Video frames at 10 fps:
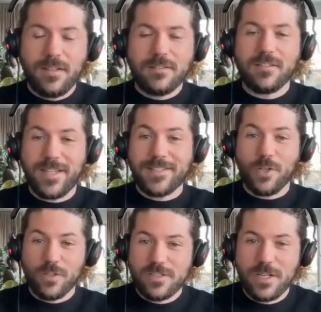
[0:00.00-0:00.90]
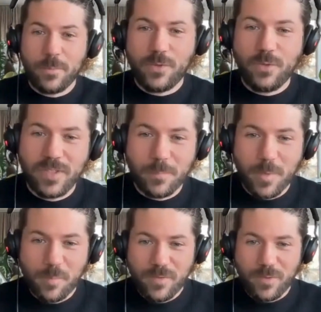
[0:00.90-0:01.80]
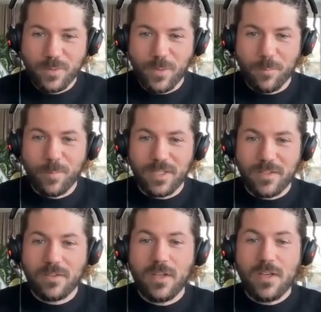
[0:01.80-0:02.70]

the technology I was using in my previous companies.